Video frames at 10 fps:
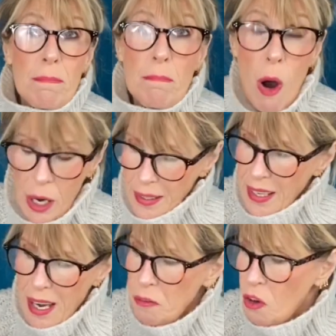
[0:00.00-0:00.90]

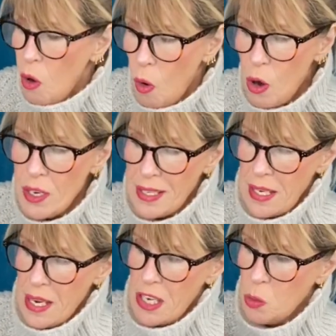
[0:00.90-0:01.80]
marketing. Of course it
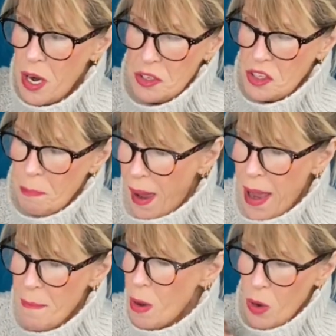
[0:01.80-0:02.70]
is. Where's the
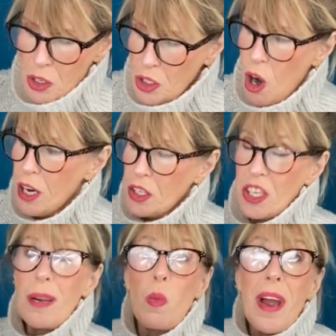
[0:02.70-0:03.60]
baby? Where's
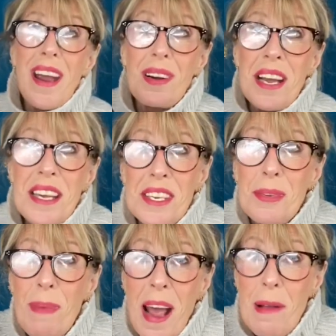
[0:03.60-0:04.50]
Archie? Where is
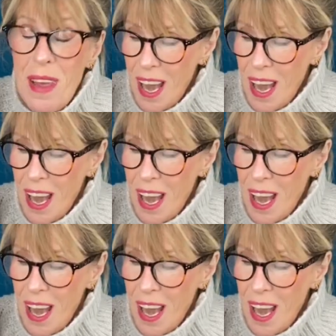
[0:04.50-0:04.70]
baby